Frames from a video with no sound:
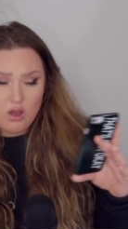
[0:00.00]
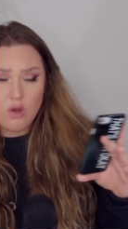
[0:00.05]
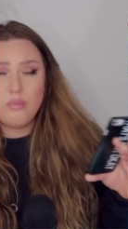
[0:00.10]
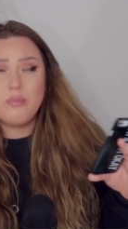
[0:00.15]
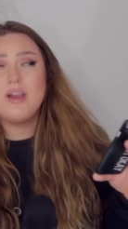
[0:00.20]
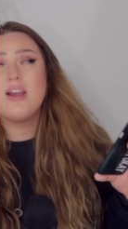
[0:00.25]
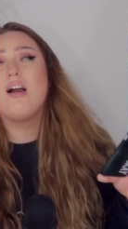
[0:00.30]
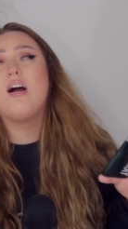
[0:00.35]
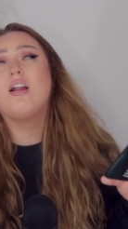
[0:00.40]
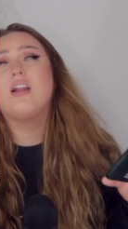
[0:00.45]
Oh
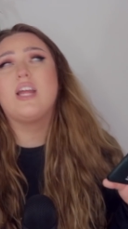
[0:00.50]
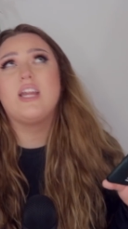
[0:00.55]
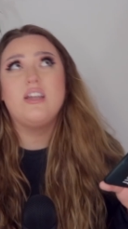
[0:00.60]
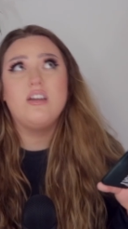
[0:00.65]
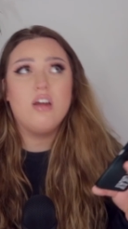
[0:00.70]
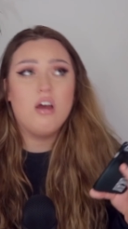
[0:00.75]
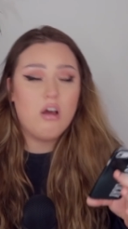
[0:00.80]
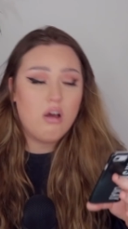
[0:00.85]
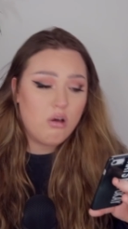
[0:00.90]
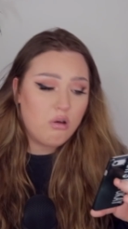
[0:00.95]
my god, I
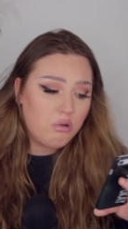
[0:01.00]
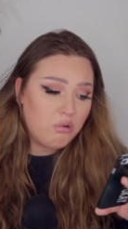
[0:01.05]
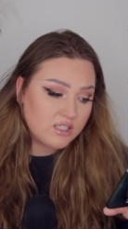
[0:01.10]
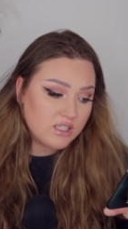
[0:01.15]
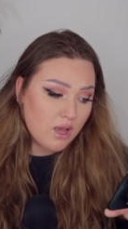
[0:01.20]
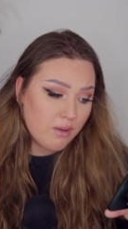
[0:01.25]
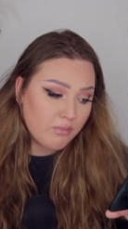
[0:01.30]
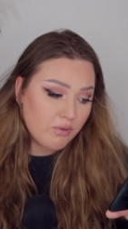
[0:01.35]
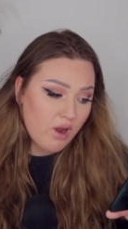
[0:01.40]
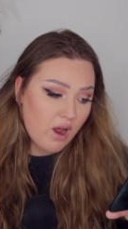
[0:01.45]
know. It's
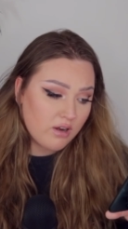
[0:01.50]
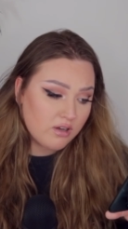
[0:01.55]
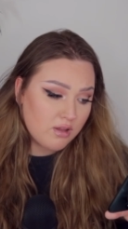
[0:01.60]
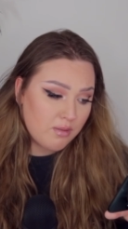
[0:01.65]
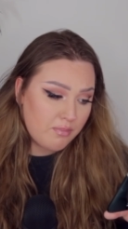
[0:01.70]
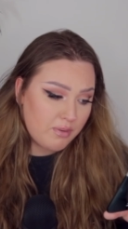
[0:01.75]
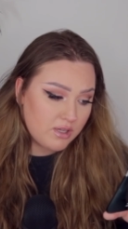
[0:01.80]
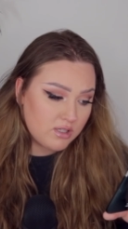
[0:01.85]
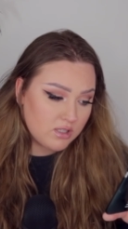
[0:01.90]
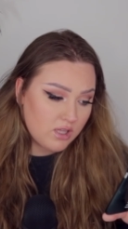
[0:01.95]
come around. The
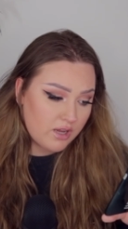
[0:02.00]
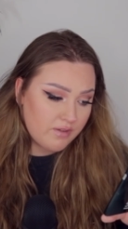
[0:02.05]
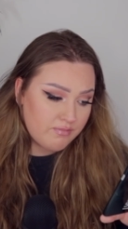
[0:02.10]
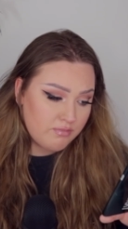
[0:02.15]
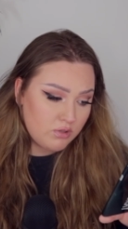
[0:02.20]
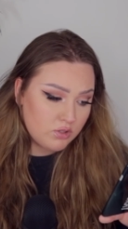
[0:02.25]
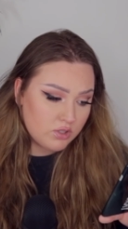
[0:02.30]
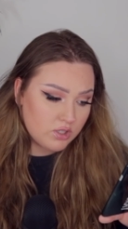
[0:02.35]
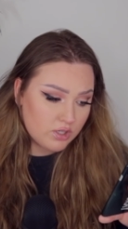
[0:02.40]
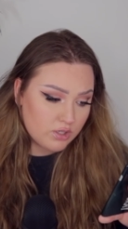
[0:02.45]
BitLife
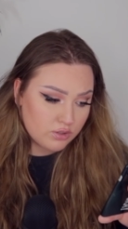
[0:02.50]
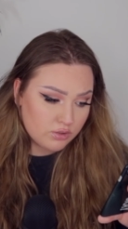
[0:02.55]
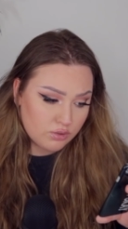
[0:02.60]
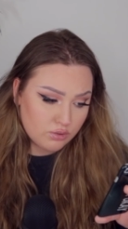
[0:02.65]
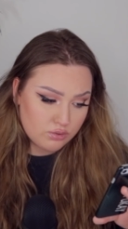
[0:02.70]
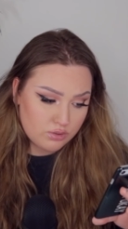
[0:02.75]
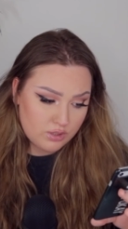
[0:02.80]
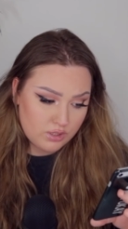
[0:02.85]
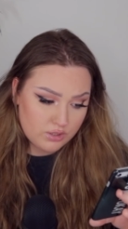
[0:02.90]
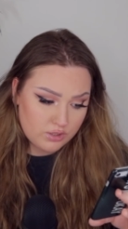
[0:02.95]
Music
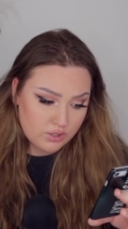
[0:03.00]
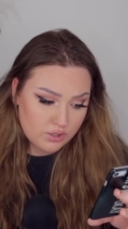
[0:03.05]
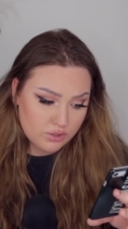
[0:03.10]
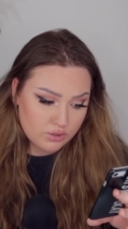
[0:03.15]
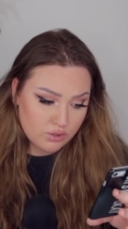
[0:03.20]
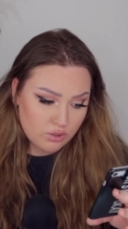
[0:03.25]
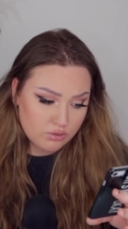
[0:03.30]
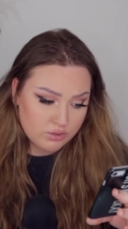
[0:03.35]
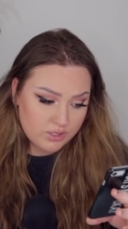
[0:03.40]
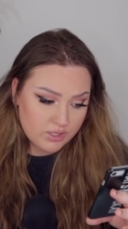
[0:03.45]
Association is
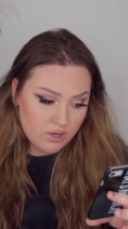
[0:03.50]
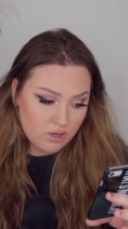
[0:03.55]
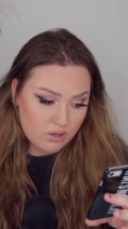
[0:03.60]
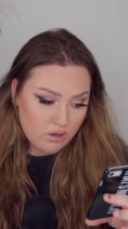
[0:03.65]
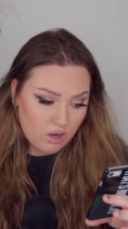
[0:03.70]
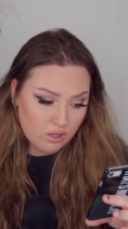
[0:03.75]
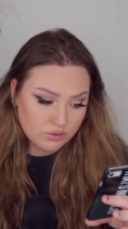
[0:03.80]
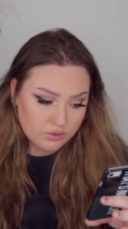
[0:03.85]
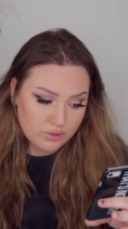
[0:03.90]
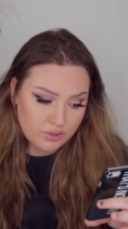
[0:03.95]
hosting a
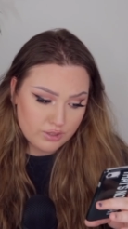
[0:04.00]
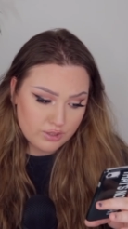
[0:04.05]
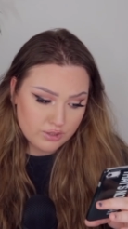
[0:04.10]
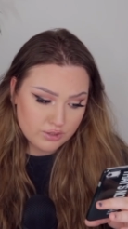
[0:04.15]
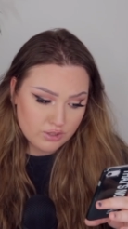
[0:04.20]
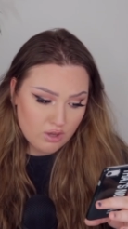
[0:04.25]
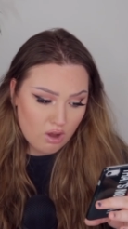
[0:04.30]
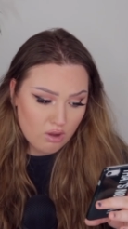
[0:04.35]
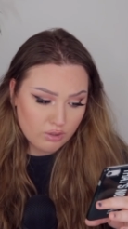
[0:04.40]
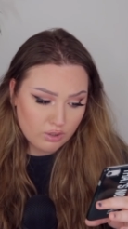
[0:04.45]
concert in his
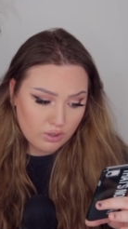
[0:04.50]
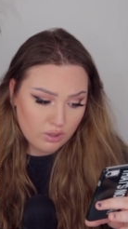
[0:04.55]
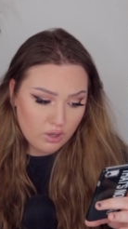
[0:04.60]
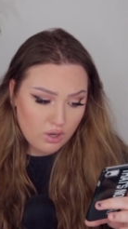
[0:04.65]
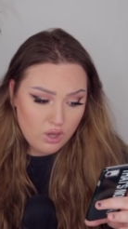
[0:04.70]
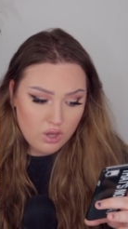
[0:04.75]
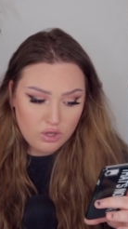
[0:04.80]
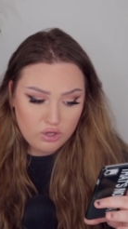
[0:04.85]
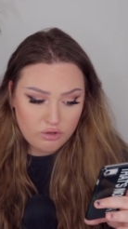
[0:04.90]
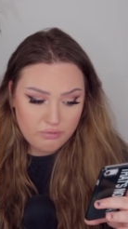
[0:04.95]
honor.
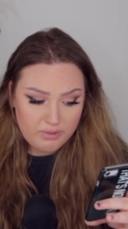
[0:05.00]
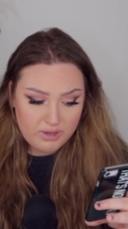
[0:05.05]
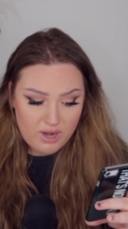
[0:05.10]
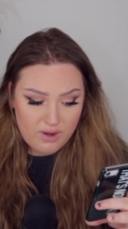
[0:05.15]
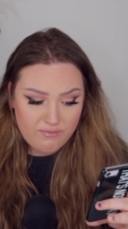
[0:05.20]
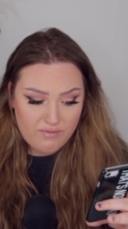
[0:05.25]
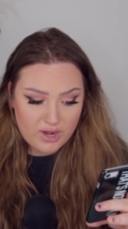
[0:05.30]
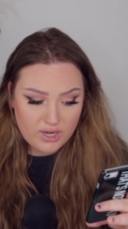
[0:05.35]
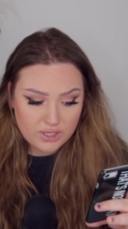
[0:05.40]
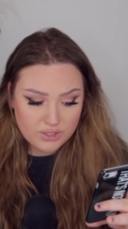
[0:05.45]
You've been
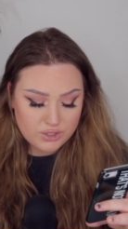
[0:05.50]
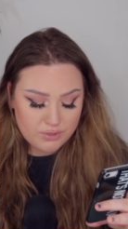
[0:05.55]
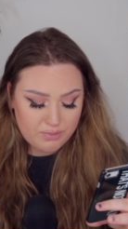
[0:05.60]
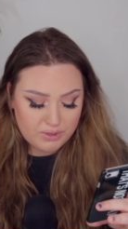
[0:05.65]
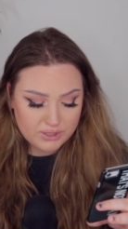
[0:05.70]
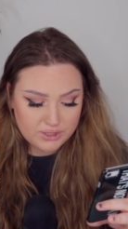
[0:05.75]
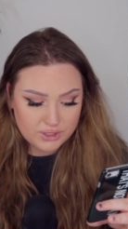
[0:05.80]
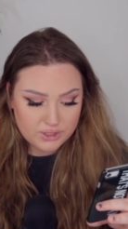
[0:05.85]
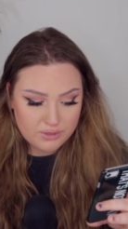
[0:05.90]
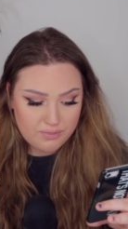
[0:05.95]
invited to
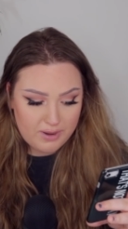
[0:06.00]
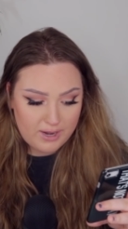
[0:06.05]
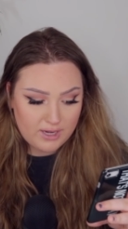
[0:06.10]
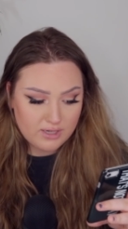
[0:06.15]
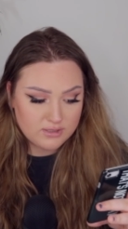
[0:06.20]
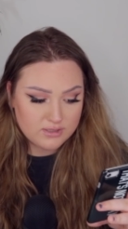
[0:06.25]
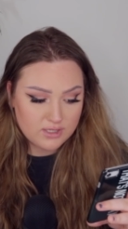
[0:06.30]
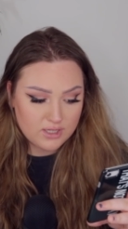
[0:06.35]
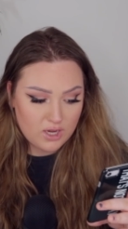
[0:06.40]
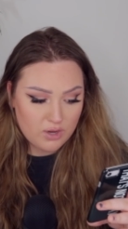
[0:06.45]
participate
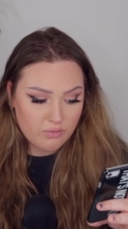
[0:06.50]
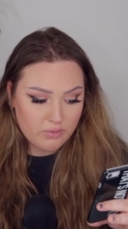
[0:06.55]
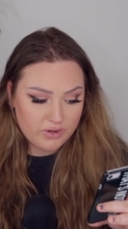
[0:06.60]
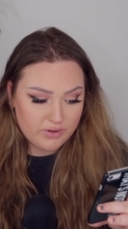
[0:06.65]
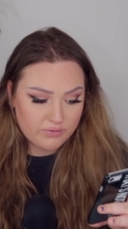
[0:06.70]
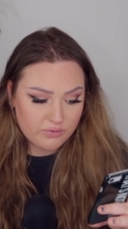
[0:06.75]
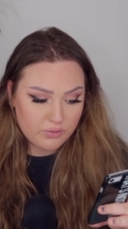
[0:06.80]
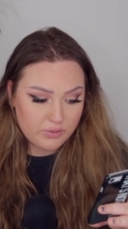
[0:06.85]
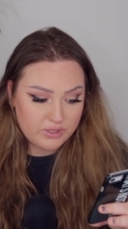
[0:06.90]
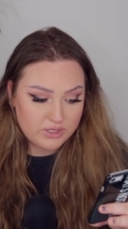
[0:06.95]
in singing one
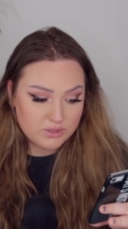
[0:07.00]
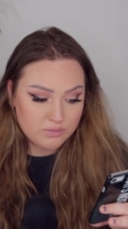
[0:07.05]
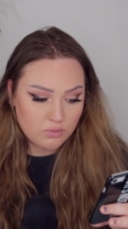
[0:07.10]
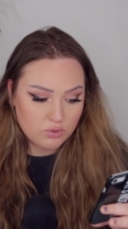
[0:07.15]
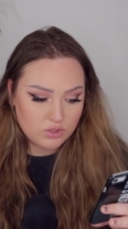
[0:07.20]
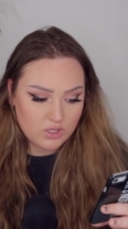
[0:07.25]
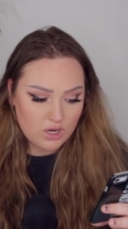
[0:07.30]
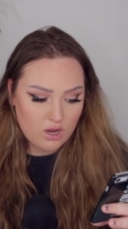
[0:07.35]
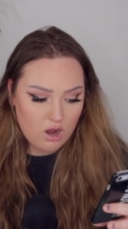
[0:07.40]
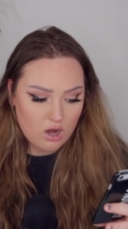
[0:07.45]
of Queen's
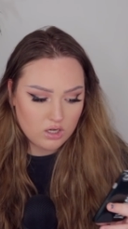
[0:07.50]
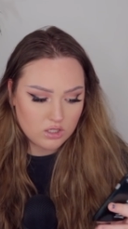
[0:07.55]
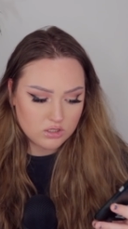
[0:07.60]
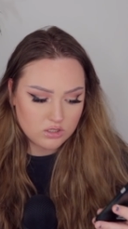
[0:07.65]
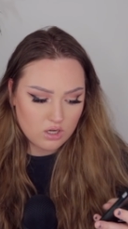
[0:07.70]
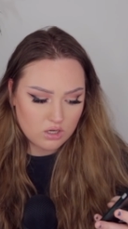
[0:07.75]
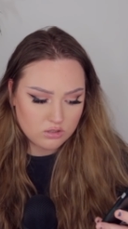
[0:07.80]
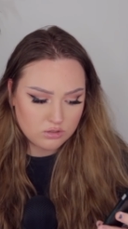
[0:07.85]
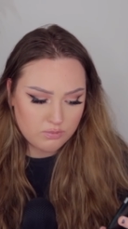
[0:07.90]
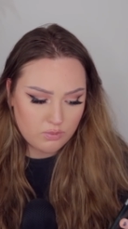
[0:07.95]
most iconic
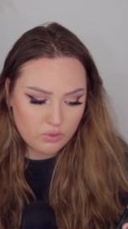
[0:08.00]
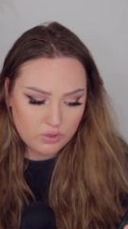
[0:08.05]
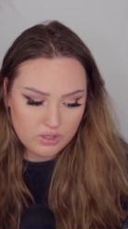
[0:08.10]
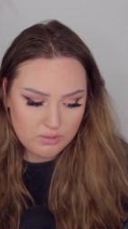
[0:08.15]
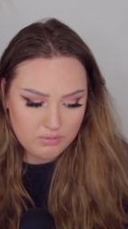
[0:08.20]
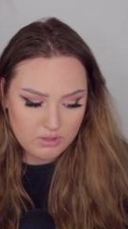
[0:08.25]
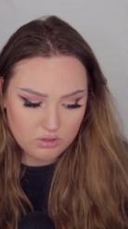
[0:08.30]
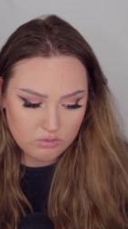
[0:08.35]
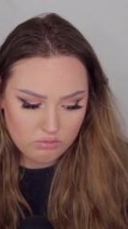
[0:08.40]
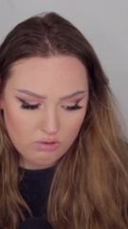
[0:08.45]
songs,
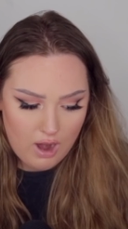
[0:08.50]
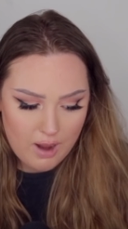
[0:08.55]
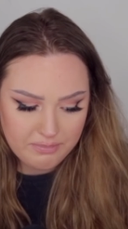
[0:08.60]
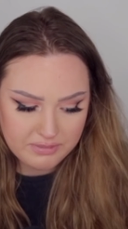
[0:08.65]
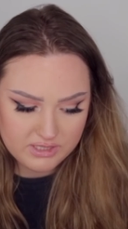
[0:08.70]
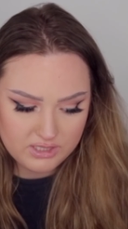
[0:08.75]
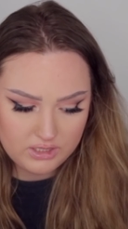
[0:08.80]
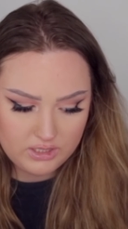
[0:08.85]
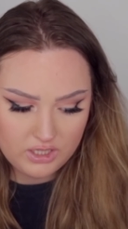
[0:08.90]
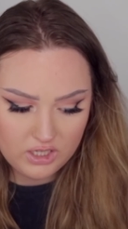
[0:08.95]
Bohemian Rhapsody.